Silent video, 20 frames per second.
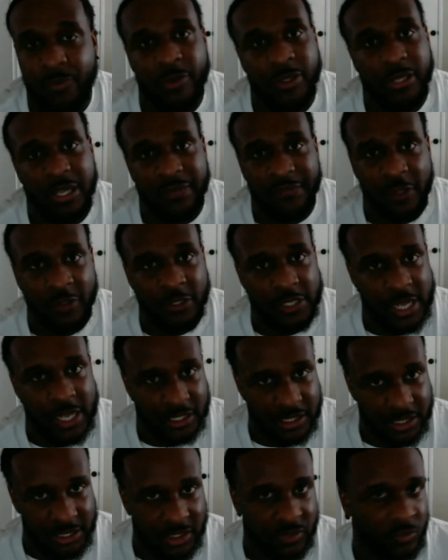left out the
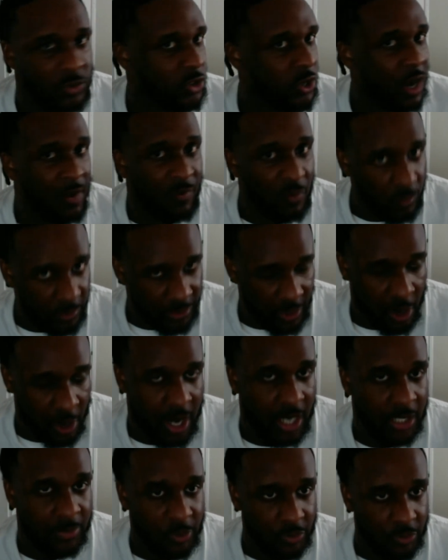Exodus, we traveled with our
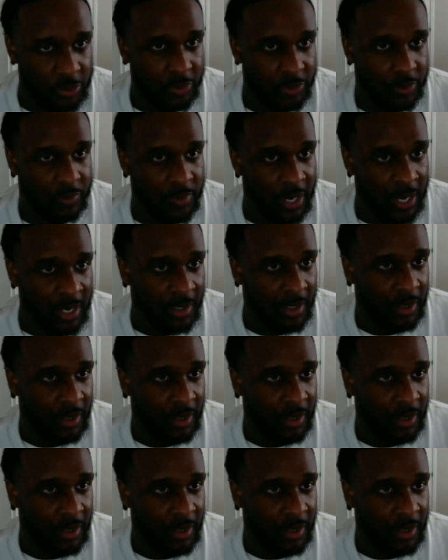animals, right?